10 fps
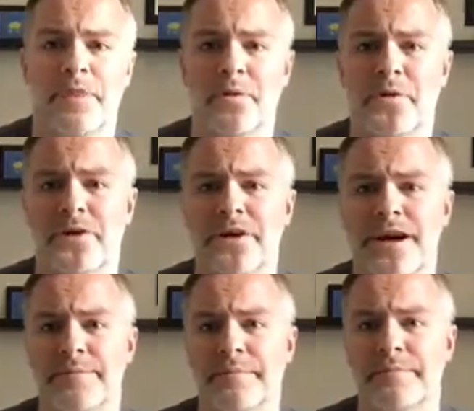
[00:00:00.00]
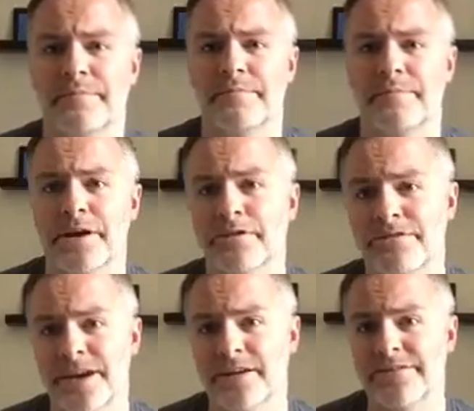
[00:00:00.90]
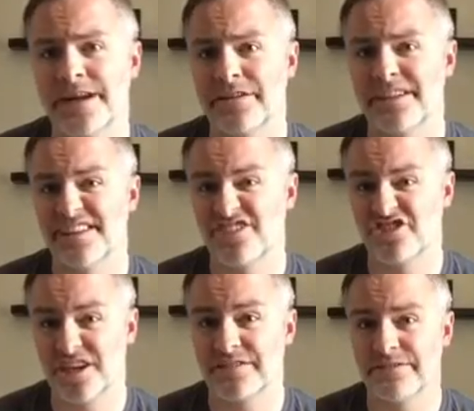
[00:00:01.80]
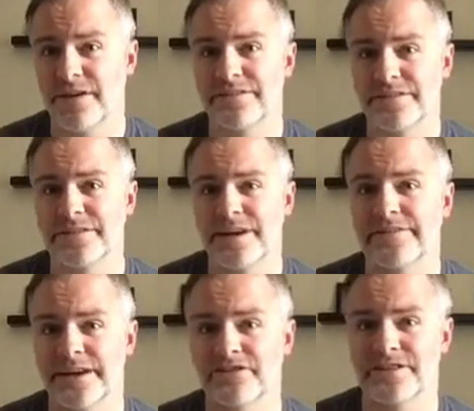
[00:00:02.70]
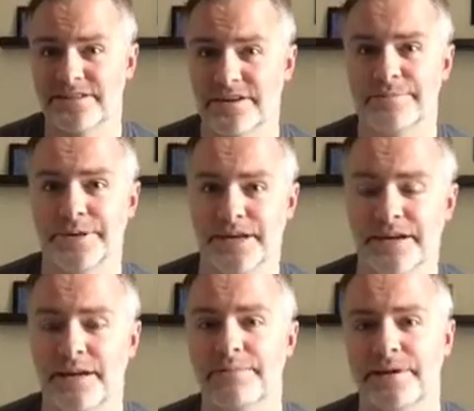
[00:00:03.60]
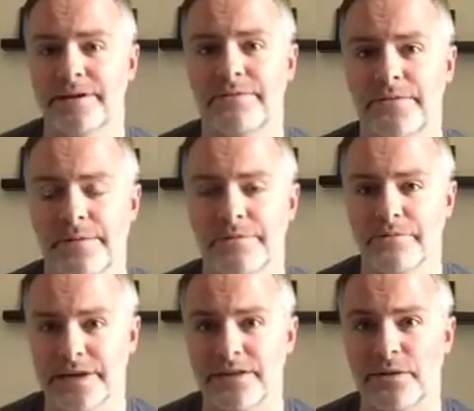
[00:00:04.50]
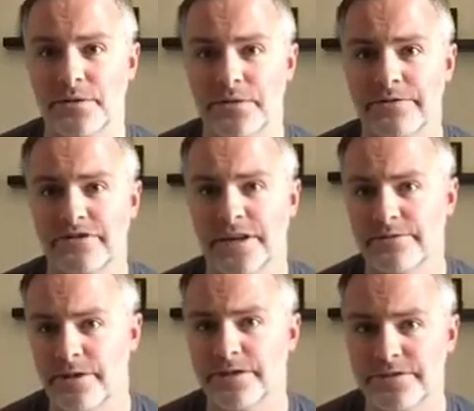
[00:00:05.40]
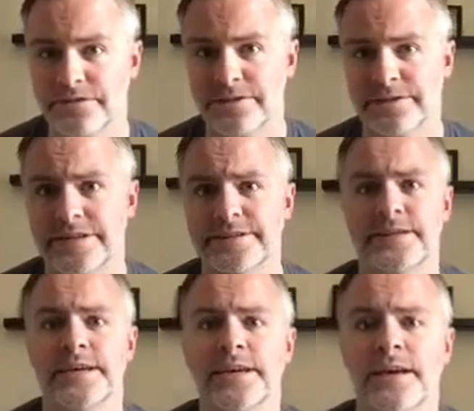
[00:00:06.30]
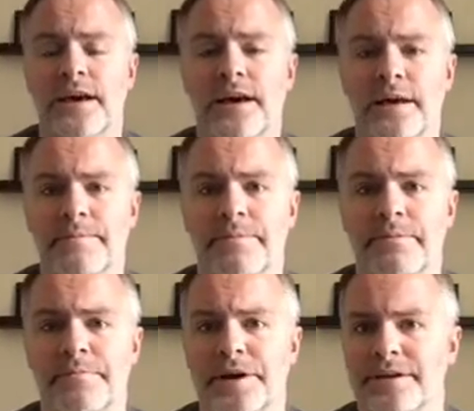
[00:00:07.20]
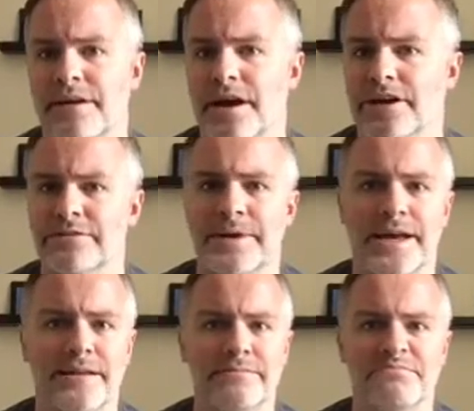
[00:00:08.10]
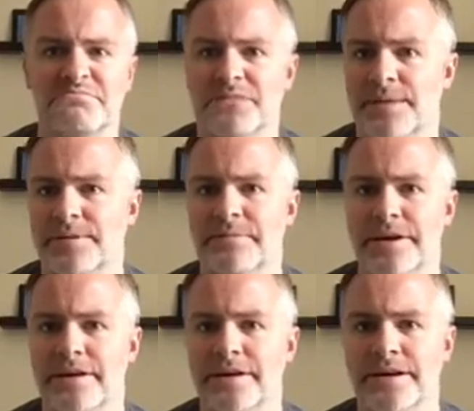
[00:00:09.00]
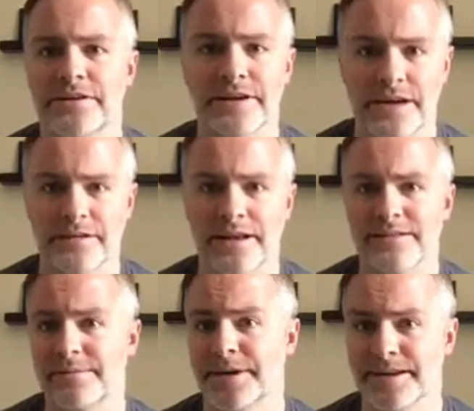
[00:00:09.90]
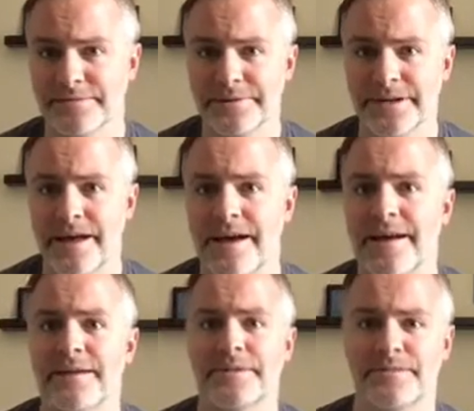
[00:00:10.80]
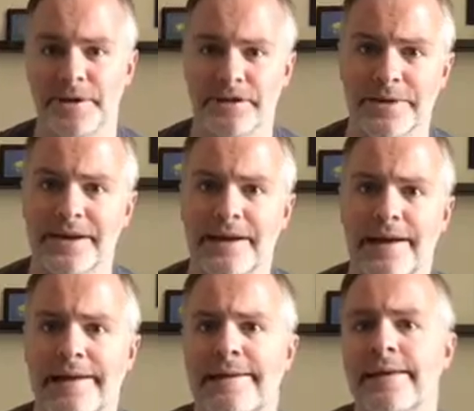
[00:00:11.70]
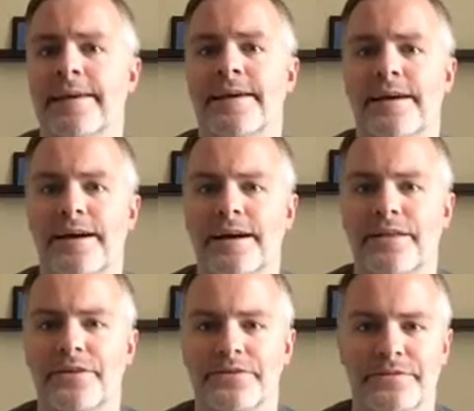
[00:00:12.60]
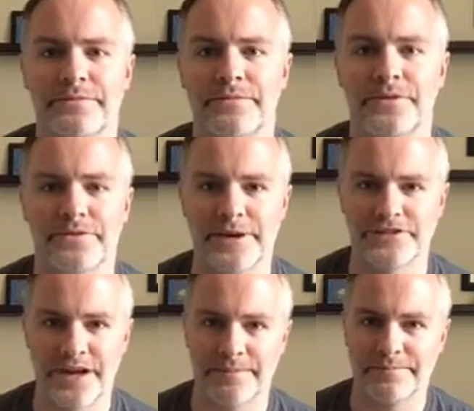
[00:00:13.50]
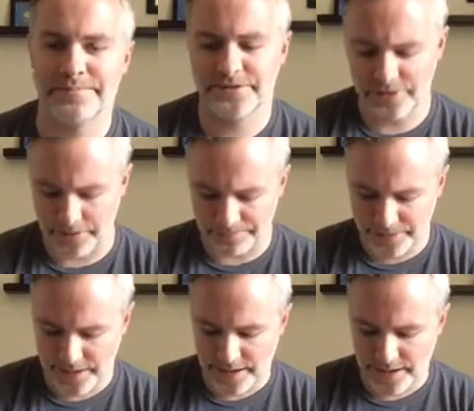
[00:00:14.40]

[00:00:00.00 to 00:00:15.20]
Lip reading: Thor, I'm a better fan of now that it's Jane Foster. I've actually started picking up and have been reading the whole Jane Foster series. But Iron Man, Captain America, I could care less. I'm an X-Men guy, I'm a Spider-Man guy. Those are my jam. So,